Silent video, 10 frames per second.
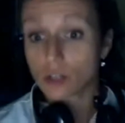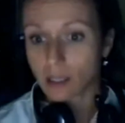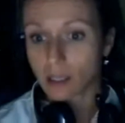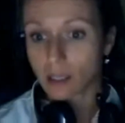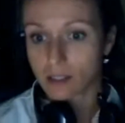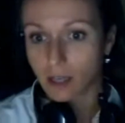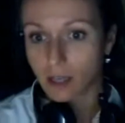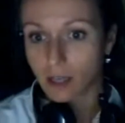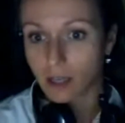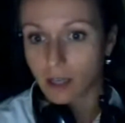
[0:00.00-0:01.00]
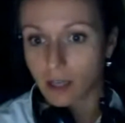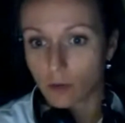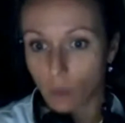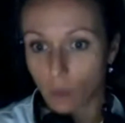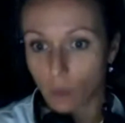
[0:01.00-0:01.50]
went through salsa, of
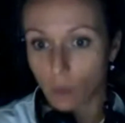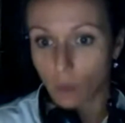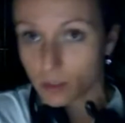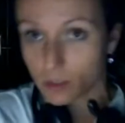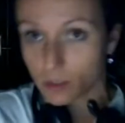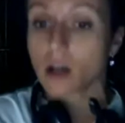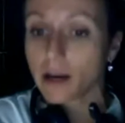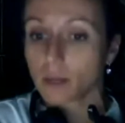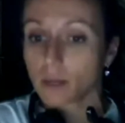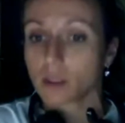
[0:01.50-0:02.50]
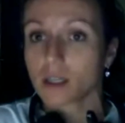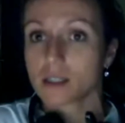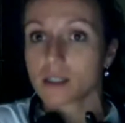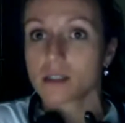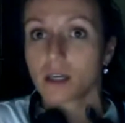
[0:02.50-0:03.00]
course, and it was a good
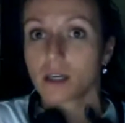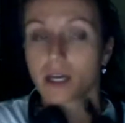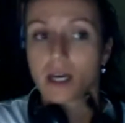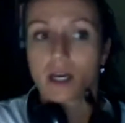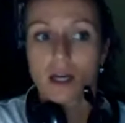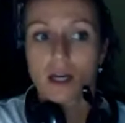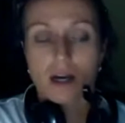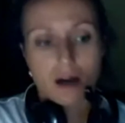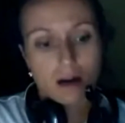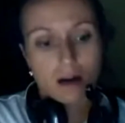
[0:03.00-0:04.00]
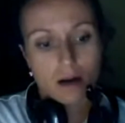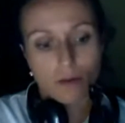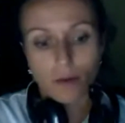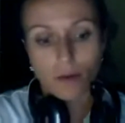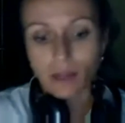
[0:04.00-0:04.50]
time because
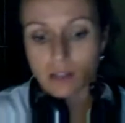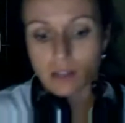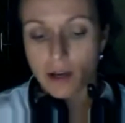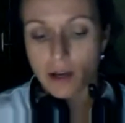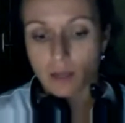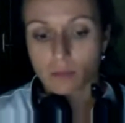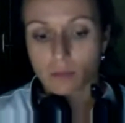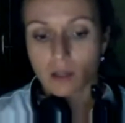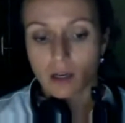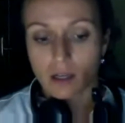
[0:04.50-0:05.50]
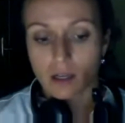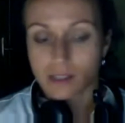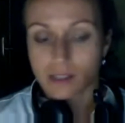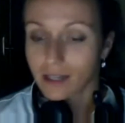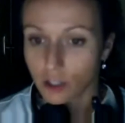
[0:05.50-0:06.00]
around that time,
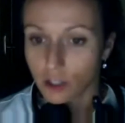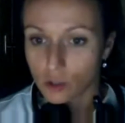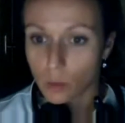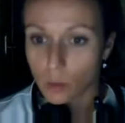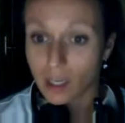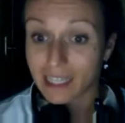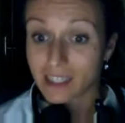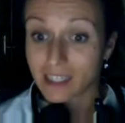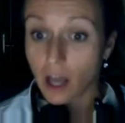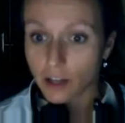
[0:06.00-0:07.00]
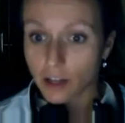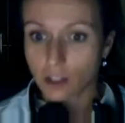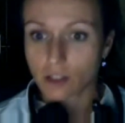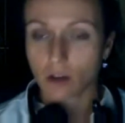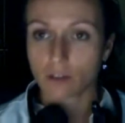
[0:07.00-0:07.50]
the salseros were getting
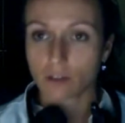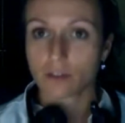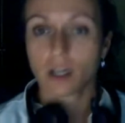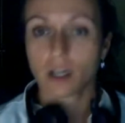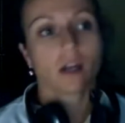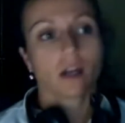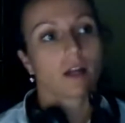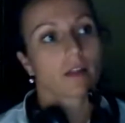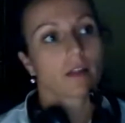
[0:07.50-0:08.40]
tired of